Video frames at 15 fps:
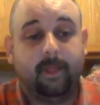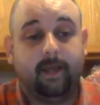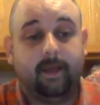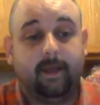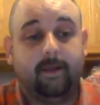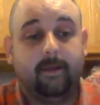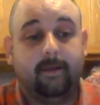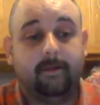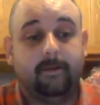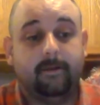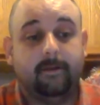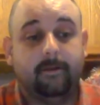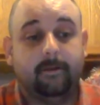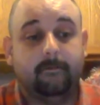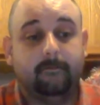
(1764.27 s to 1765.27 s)

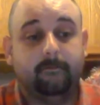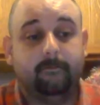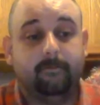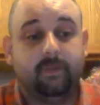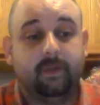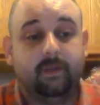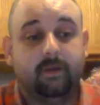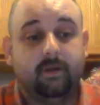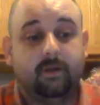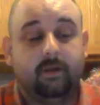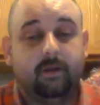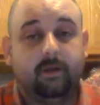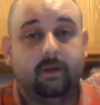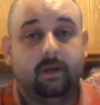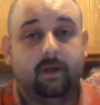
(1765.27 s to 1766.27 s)
in
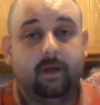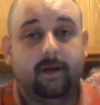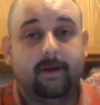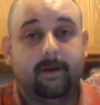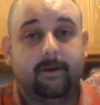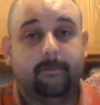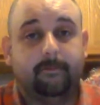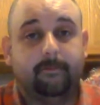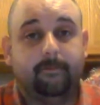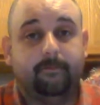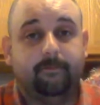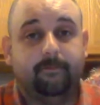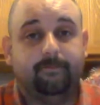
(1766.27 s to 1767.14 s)
the